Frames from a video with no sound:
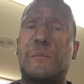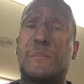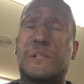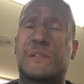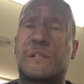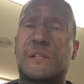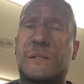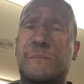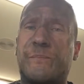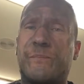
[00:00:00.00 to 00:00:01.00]
But
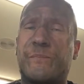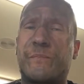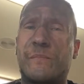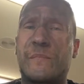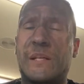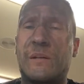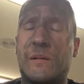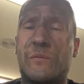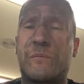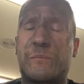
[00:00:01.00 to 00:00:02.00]

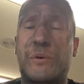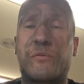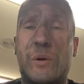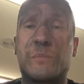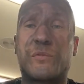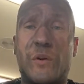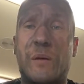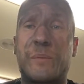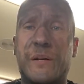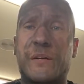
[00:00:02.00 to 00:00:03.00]
it performs
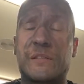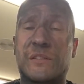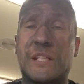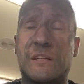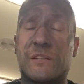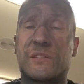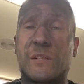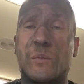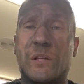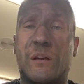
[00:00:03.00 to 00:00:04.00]
far better on stainless than
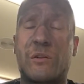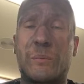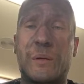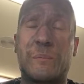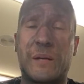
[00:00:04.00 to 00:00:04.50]
it will on aluminum,